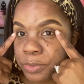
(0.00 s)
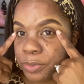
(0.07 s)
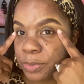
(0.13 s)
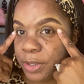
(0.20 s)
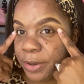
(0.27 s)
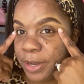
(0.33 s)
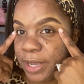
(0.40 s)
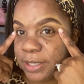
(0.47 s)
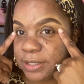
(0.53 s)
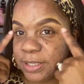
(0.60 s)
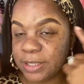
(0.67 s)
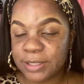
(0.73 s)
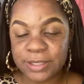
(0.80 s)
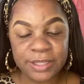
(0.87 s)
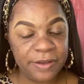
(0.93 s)
They're
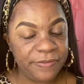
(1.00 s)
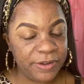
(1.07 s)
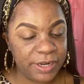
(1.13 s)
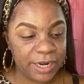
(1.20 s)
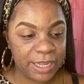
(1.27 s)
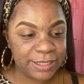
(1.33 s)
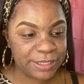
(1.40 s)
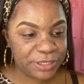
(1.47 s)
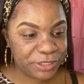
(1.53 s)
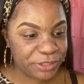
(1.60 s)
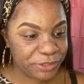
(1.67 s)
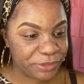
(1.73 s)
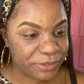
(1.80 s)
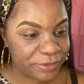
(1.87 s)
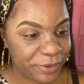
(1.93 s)
cousins, definitely not
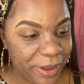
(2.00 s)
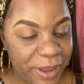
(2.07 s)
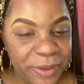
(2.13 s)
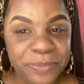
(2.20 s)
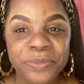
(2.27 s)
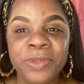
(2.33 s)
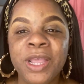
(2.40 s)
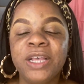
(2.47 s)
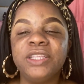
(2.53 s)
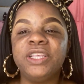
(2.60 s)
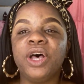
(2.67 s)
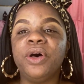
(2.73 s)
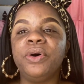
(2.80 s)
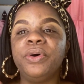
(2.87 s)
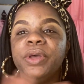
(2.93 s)
sisters, okay?
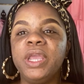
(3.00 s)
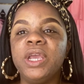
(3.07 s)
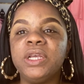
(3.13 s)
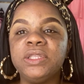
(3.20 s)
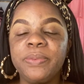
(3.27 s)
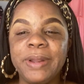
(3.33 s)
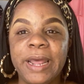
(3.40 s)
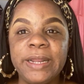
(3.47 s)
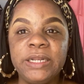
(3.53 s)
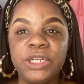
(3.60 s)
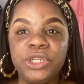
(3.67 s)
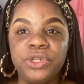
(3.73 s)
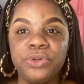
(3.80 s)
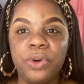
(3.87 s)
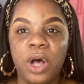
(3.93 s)
So here's what I
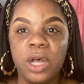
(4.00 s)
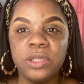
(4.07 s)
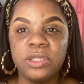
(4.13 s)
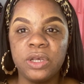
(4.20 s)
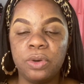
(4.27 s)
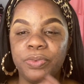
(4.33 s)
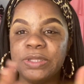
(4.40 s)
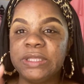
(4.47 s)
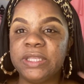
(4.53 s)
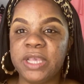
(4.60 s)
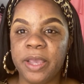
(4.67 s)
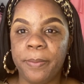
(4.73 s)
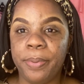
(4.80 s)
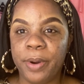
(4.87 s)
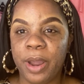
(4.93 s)
did do also with
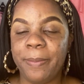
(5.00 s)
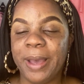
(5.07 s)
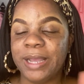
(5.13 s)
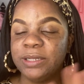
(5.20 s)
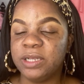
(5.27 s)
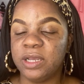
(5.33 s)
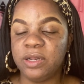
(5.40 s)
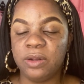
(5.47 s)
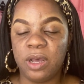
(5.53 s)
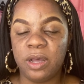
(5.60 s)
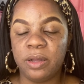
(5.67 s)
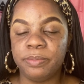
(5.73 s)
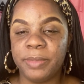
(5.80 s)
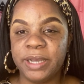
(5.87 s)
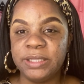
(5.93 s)
skin prep. I did
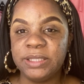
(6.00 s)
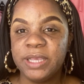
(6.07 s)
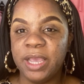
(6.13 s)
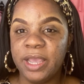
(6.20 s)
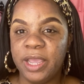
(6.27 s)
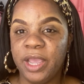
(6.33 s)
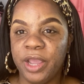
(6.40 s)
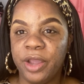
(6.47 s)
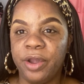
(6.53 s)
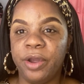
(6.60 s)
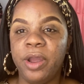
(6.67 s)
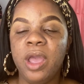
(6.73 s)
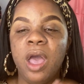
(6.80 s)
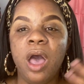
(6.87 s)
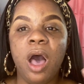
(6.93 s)
my
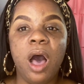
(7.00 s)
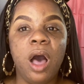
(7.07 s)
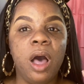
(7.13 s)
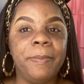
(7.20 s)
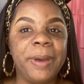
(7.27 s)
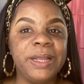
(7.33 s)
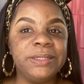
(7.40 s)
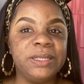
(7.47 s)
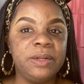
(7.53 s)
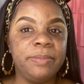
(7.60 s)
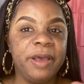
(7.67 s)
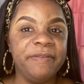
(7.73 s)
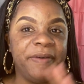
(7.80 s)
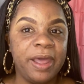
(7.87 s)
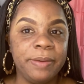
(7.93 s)
skincare. I did
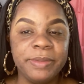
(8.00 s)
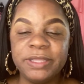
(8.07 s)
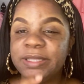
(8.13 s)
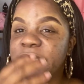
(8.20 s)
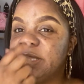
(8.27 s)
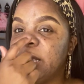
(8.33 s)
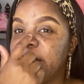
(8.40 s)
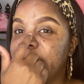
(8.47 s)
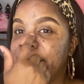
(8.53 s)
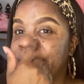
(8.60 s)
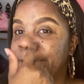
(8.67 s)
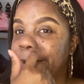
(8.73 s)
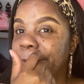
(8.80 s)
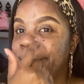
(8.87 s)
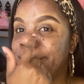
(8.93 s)
my vitamin
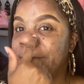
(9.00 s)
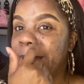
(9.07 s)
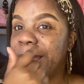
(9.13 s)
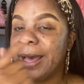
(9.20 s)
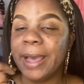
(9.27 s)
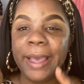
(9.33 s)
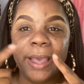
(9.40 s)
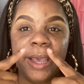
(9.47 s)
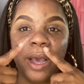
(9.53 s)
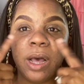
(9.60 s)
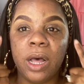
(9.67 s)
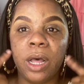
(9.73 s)
C, my